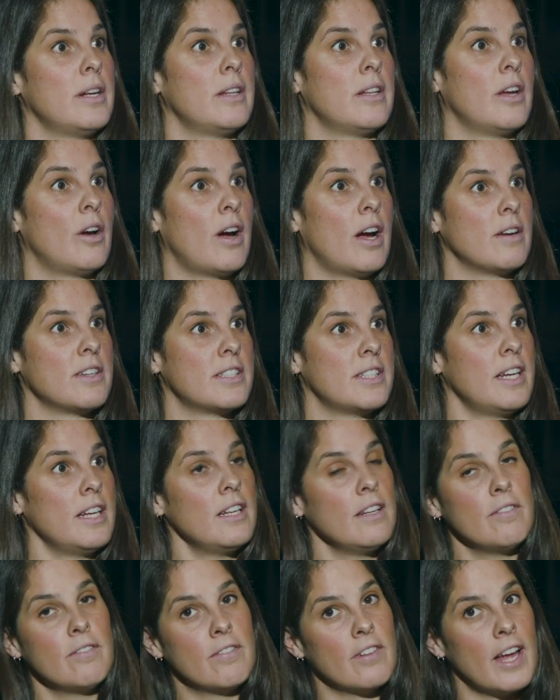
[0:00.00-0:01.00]
the Ohio
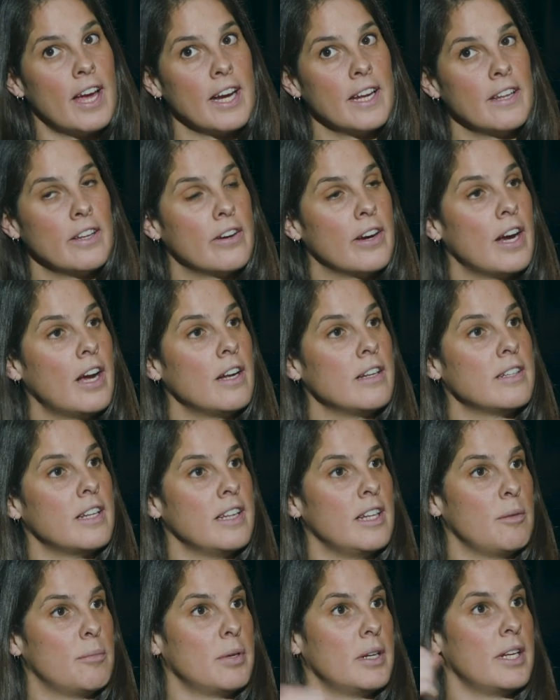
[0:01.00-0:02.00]
State flag in the ground and
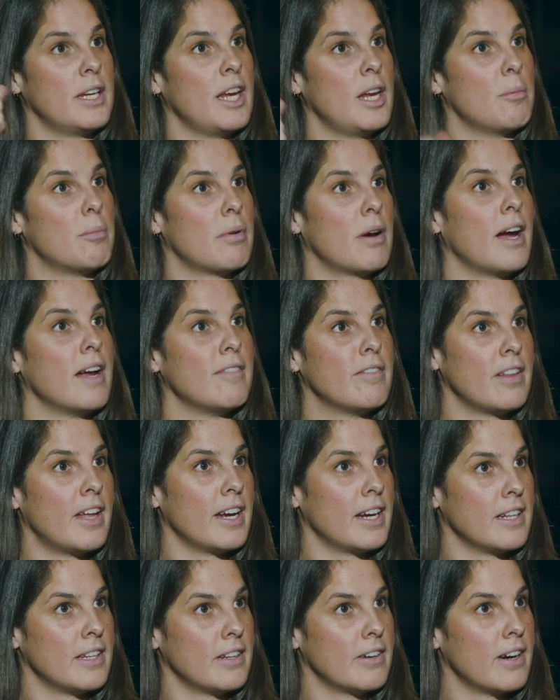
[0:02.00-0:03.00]
they put a gay pride
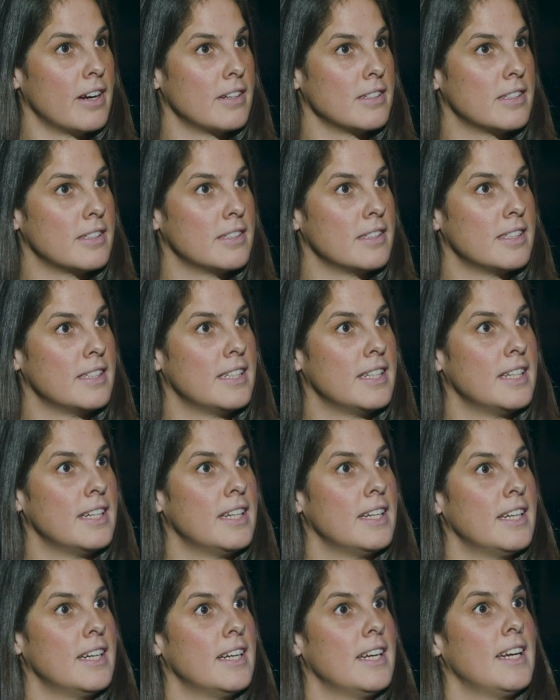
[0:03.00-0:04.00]
flag in the ground.
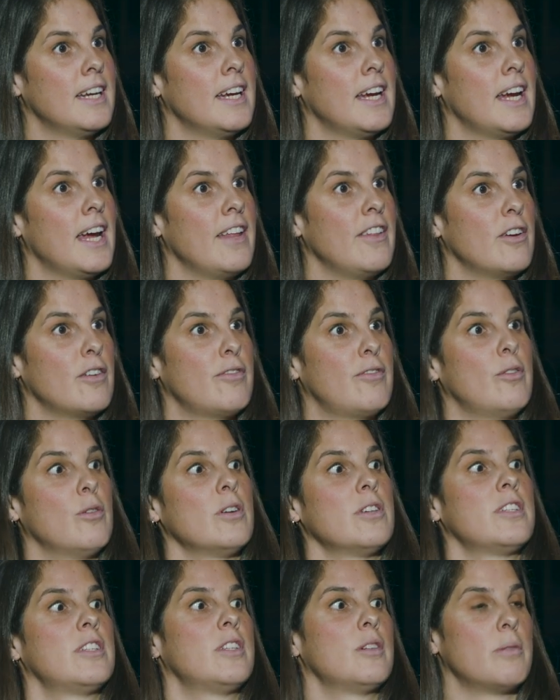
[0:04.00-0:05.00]
And they're
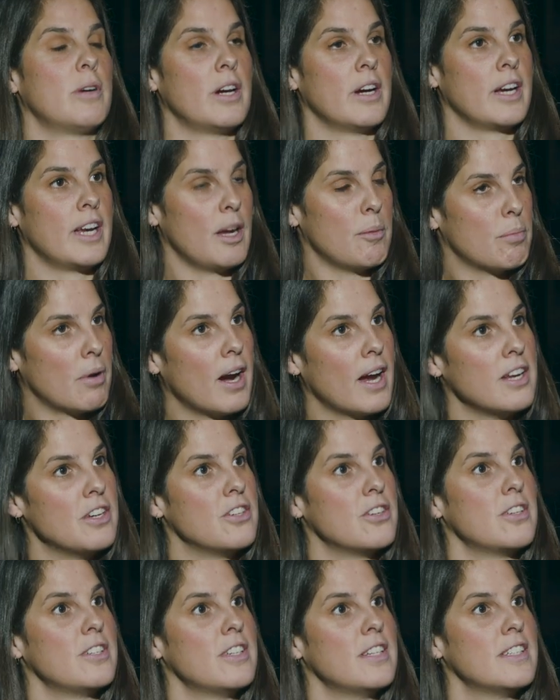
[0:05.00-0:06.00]
forced to wear gay pride
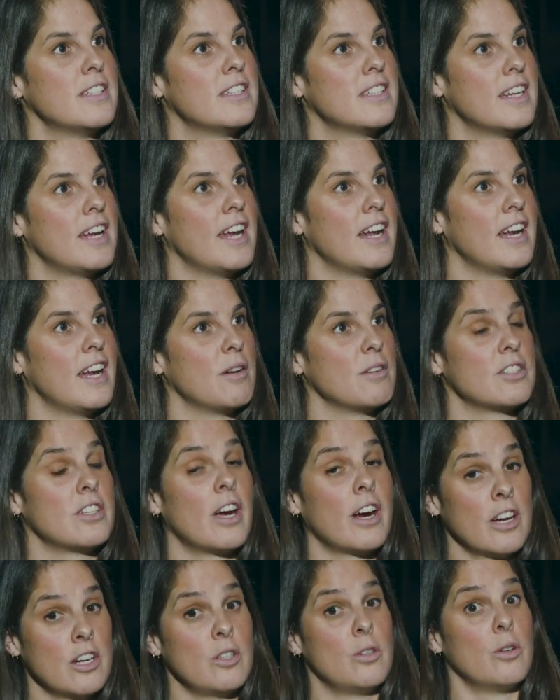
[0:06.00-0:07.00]
jerseys. And I was
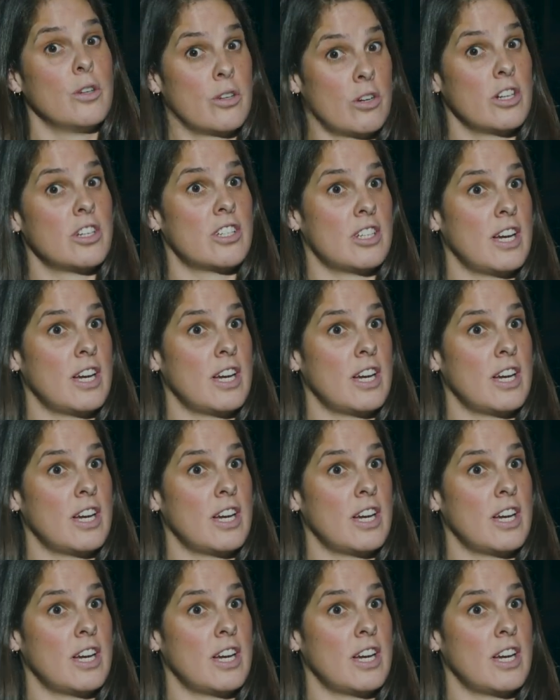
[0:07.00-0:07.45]
talking to a Christian